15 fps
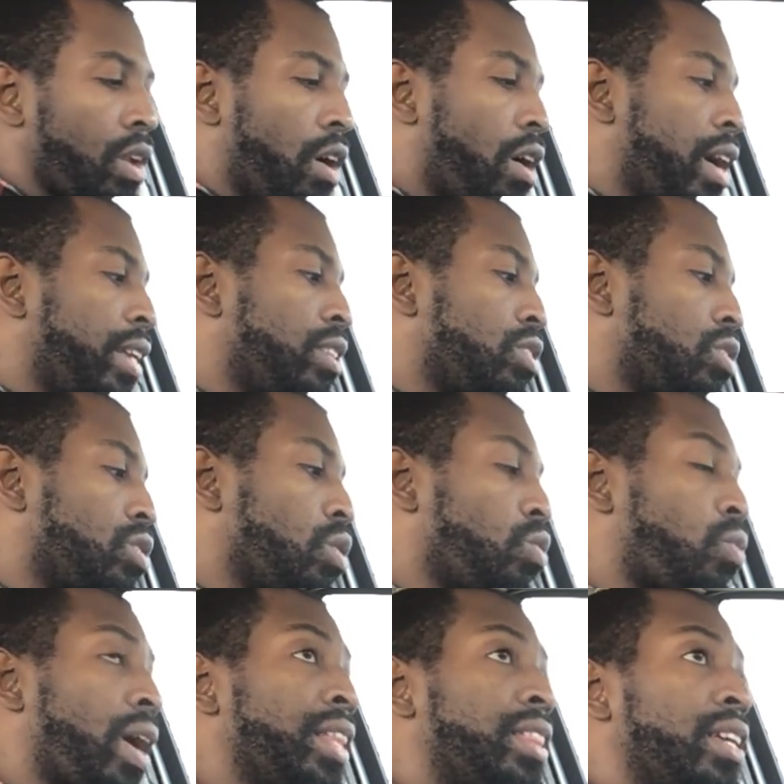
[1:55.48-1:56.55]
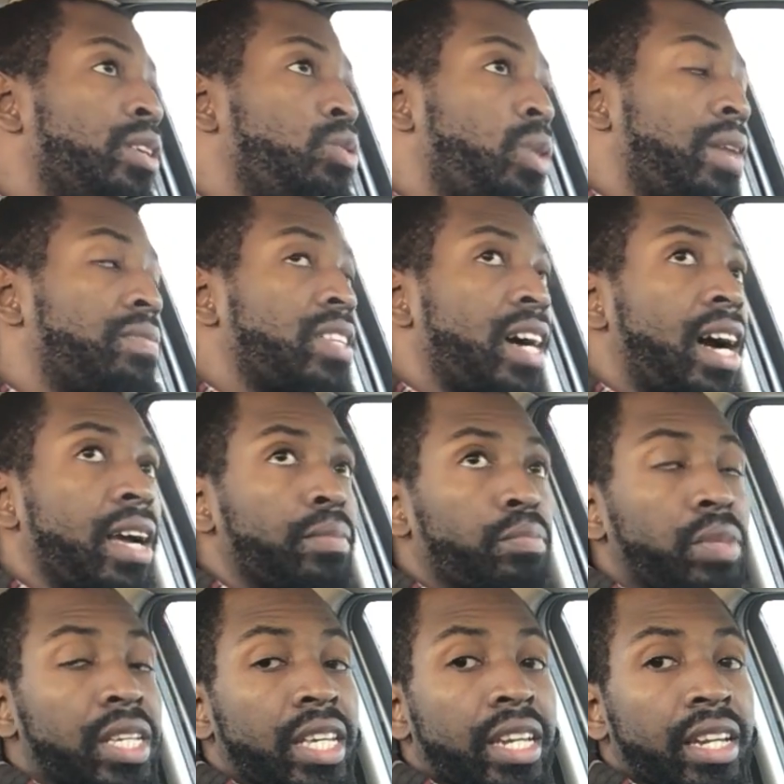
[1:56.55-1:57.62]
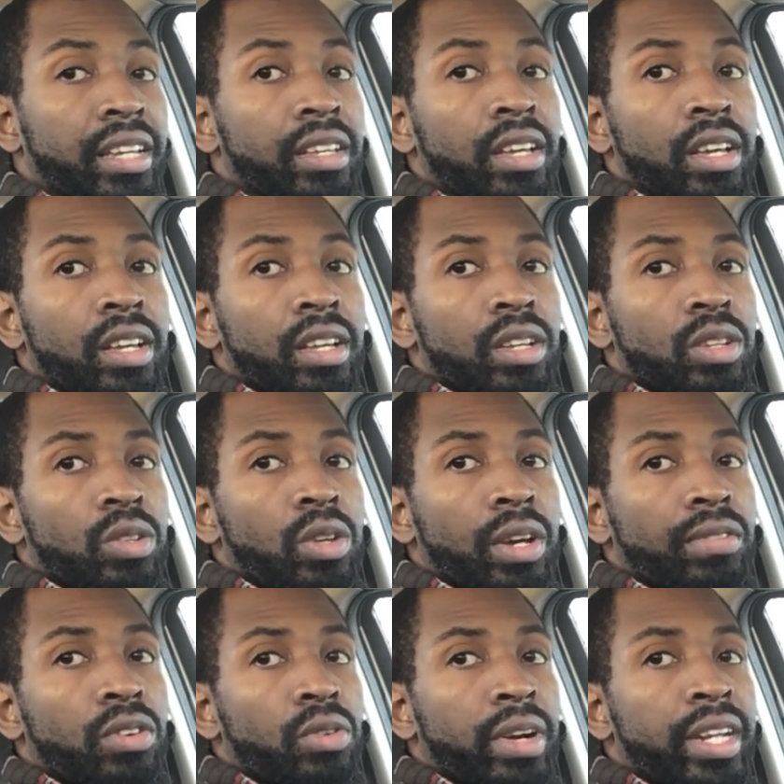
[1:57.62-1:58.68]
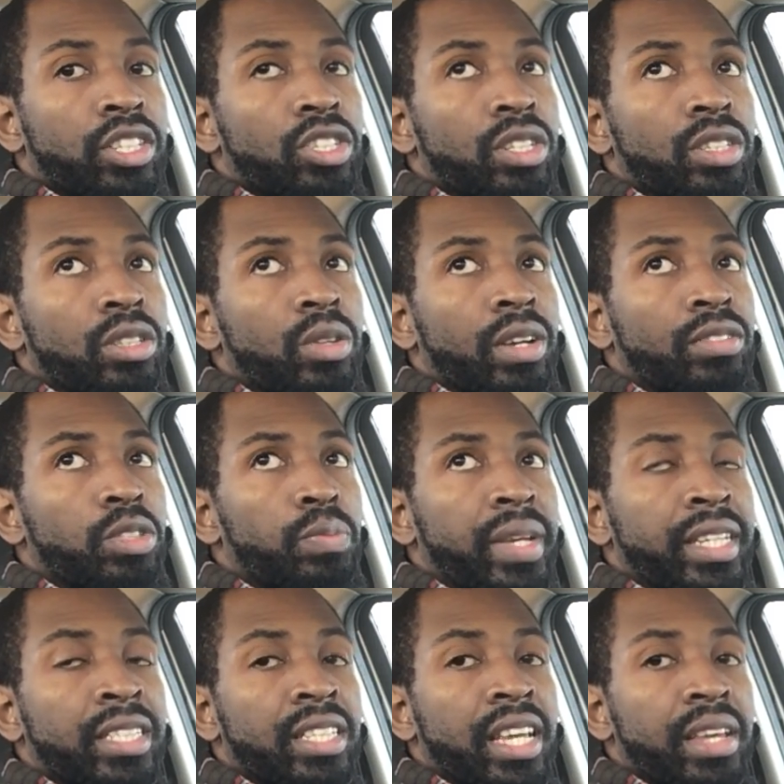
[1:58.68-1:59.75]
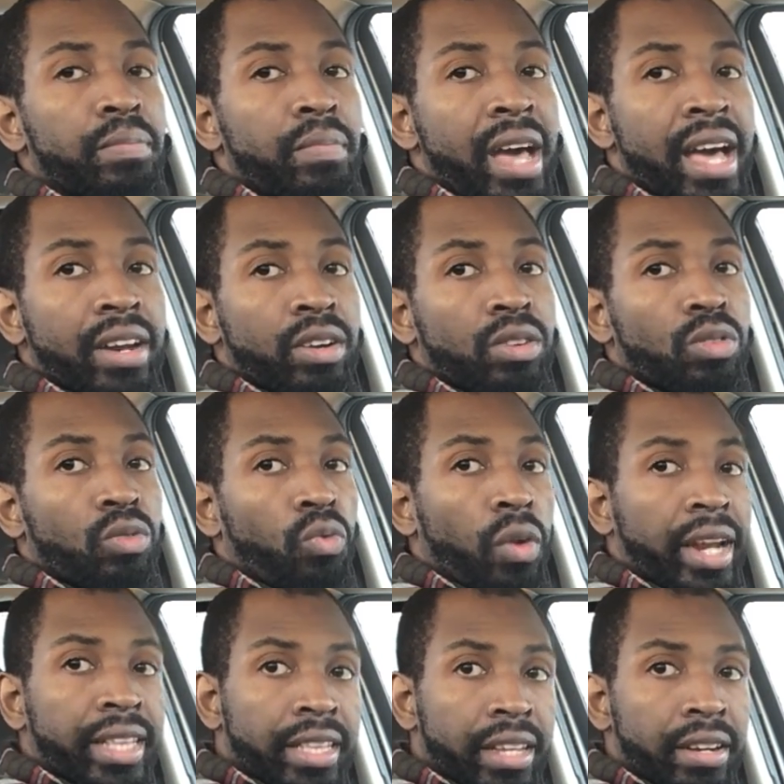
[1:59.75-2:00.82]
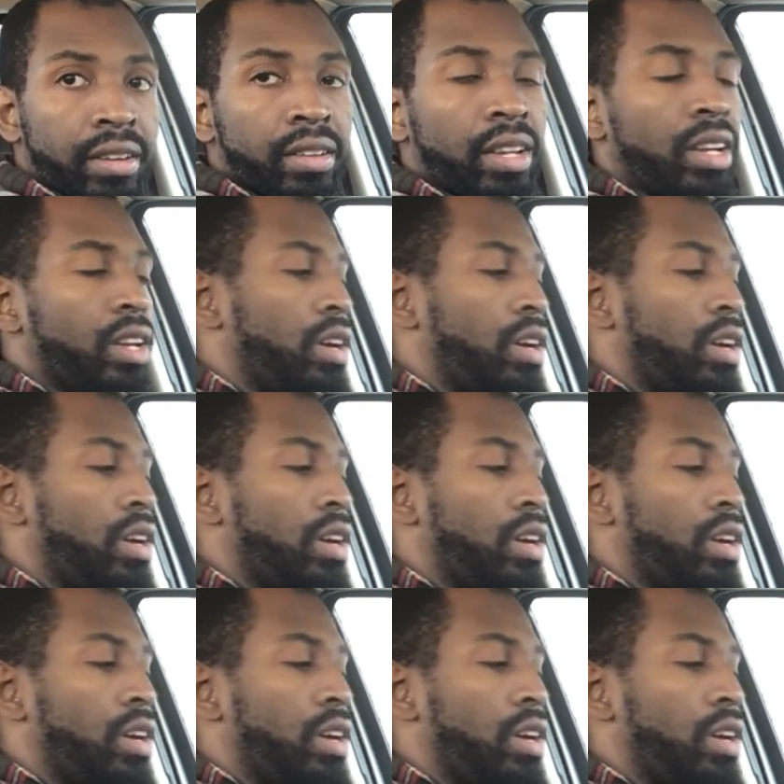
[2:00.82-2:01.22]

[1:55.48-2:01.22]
All right. So right there you have time, beginning. You have creation, you have space and matter right there.